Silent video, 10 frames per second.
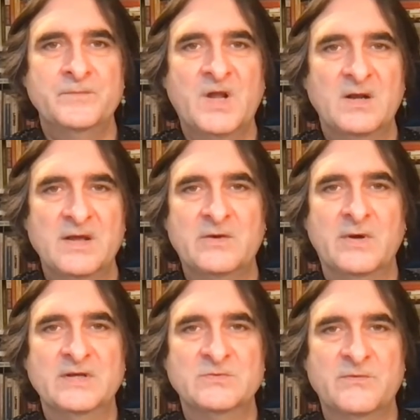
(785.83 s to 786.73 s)

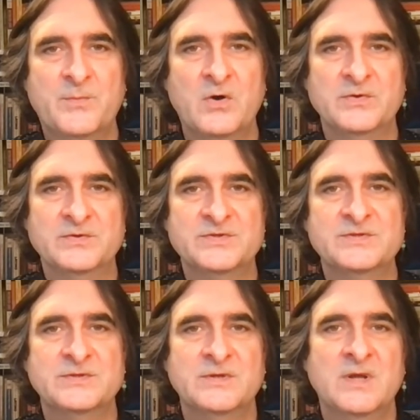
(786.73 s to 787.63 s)
Likewise with Pons.
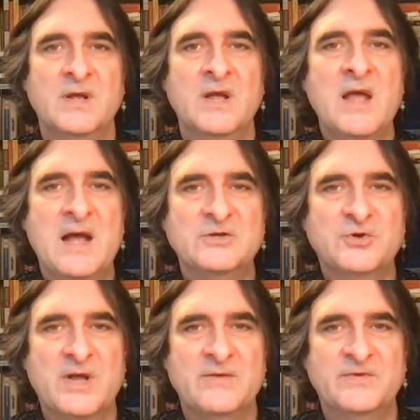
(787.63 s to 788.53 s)

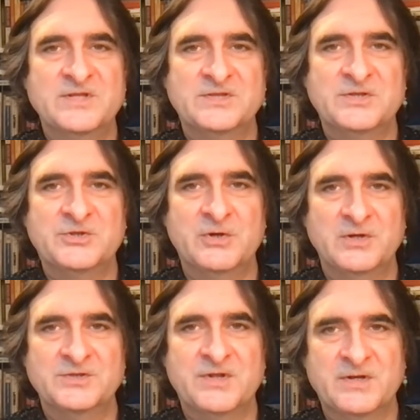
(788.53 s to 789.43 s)
Andrea visits a
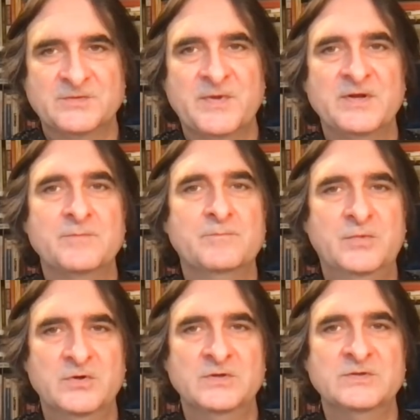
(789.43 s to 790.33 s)
church that has been
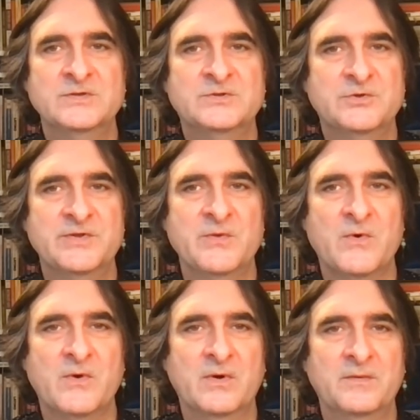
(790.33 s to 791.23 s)
burned during the
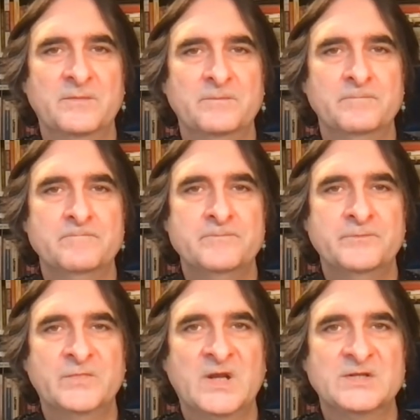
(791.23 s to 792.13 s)
war.
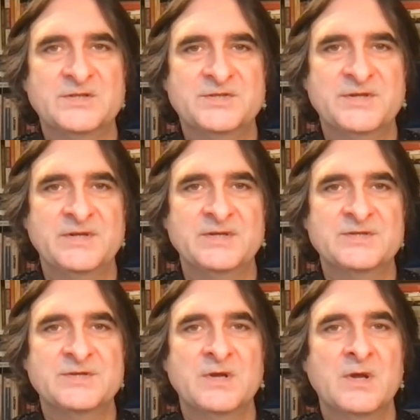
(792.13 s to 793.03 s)
She
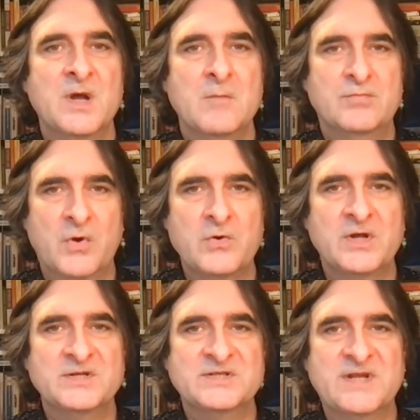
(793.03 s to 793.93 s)
sees
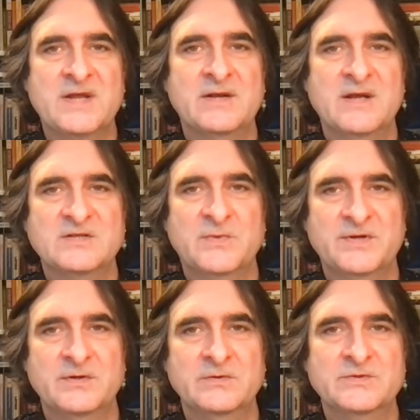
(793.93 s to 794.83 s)
broken stained glass
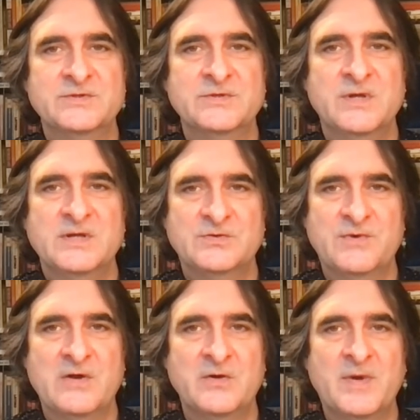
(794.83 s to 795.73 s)
windows
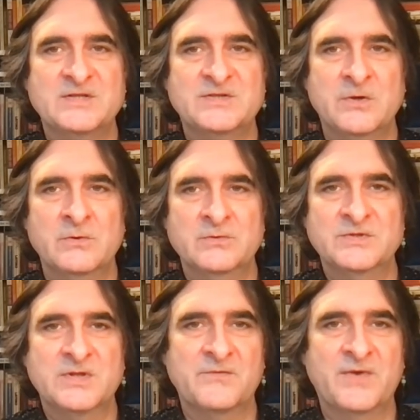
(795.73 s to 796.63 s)
surrounded by stones
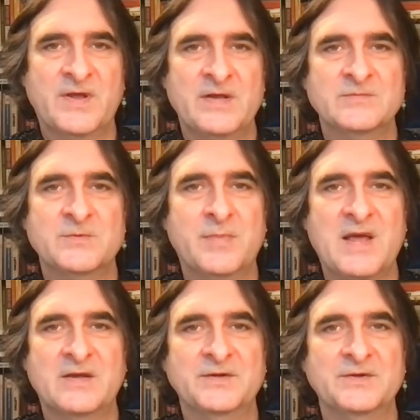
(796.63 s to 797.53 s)
that the flames have
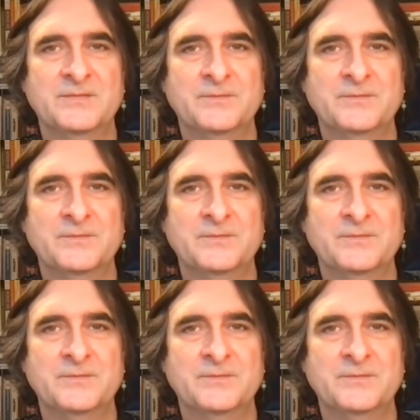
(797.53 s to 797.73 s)
blackened,